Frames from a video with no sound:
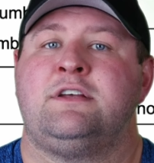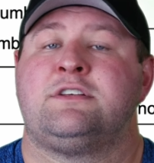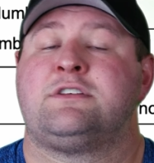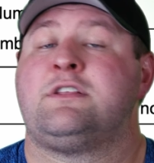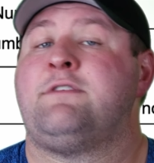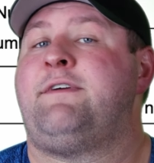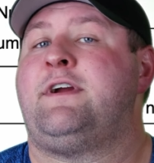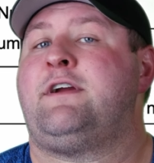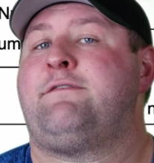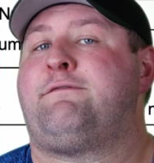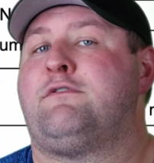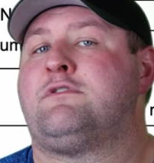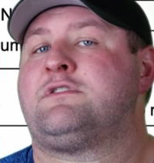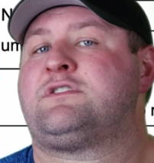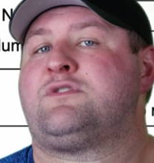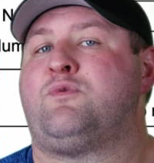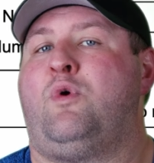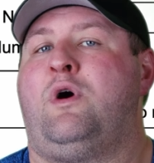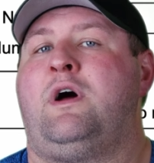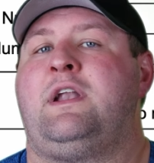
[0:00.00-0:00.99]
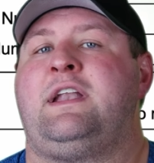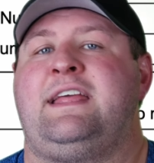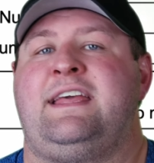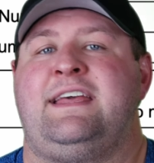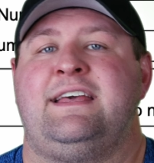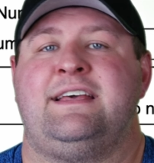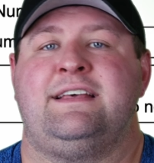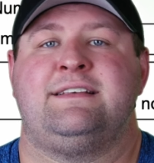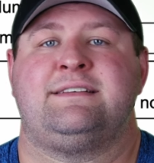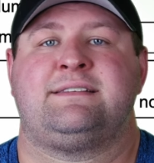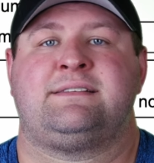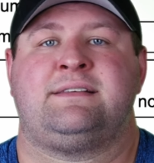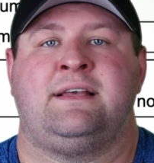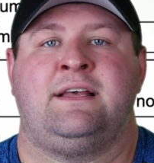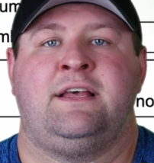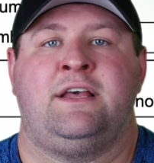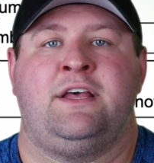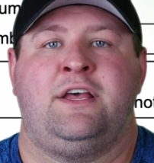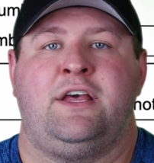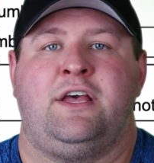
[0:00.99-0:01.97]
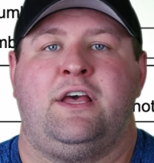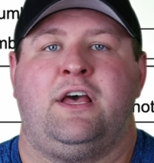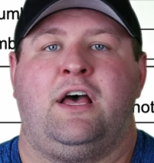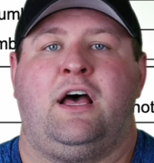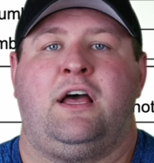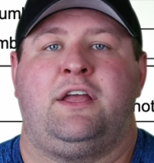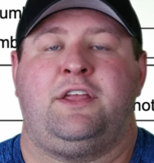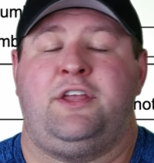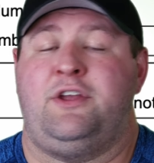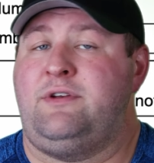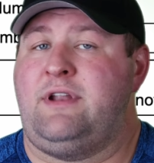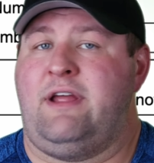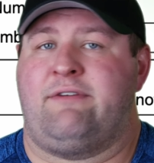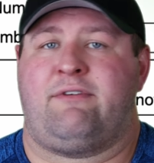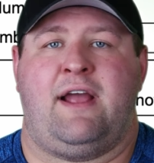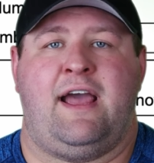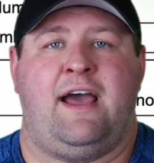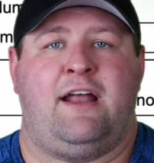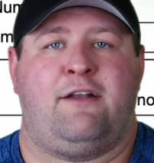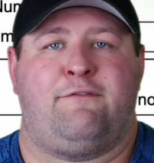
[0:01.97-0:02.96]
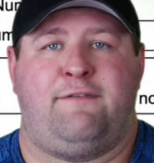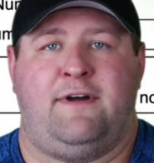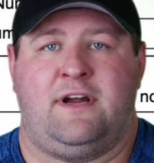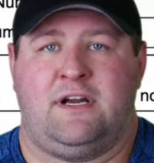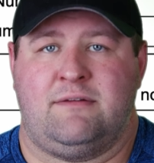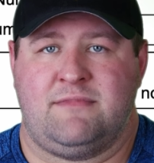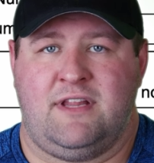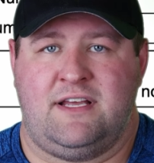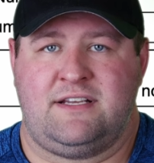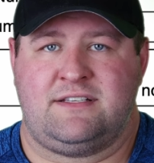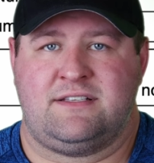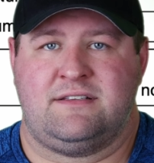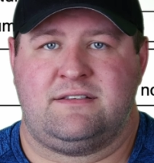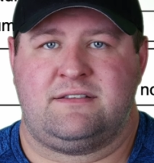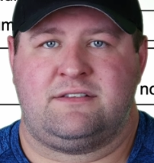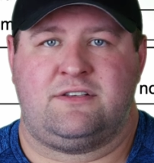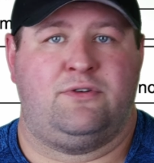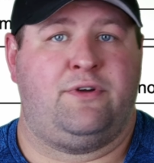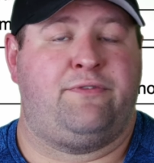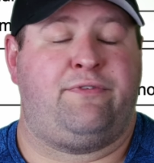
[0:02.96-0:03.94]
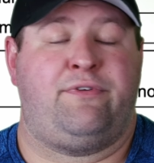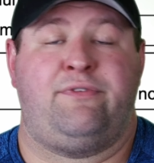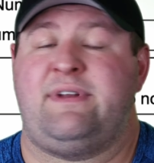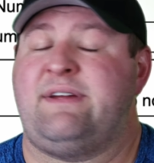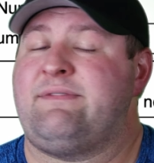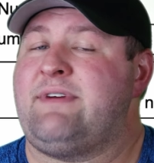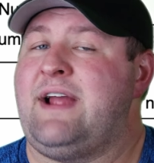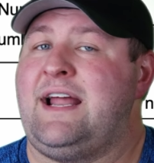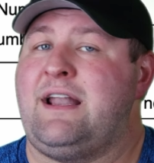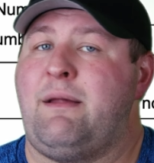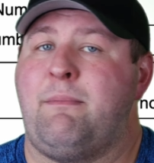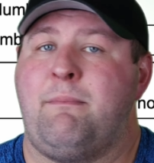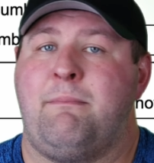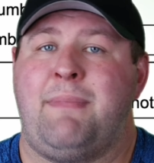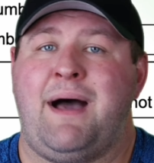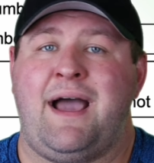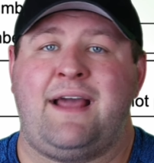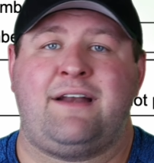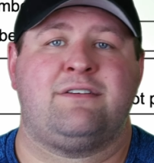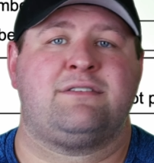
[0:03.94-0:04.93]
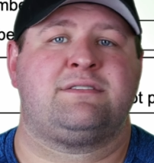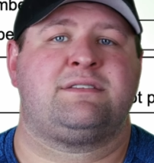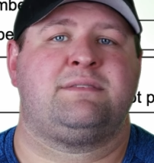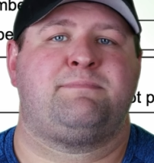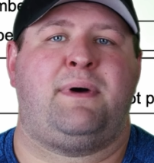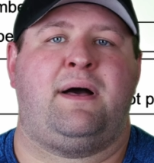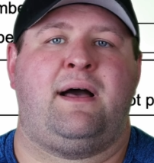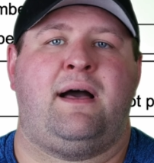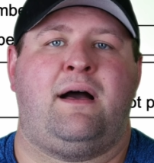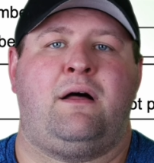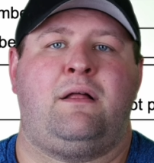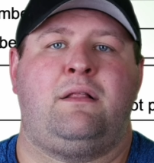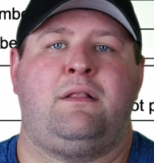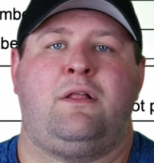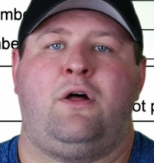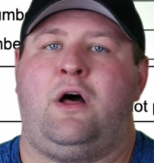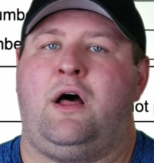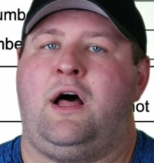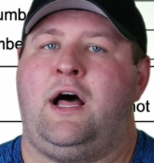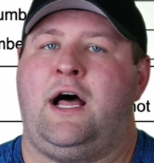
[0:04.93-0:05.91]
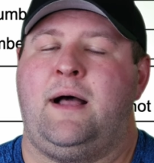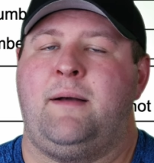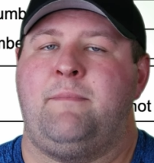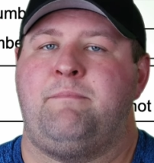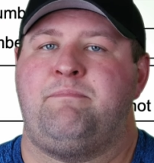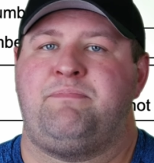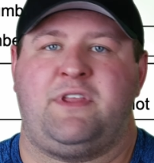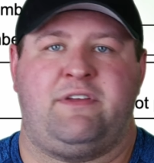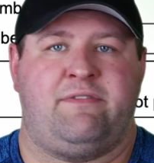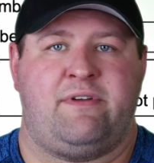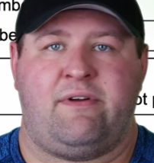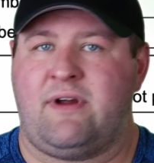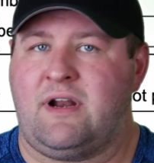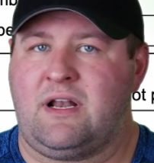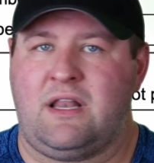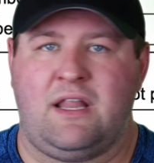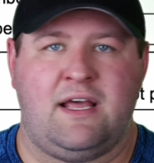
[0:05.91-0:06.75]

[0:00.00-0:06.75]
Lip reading: So the very first one is you never had a firearm license. So if you've never had a minor's PAL, you never had a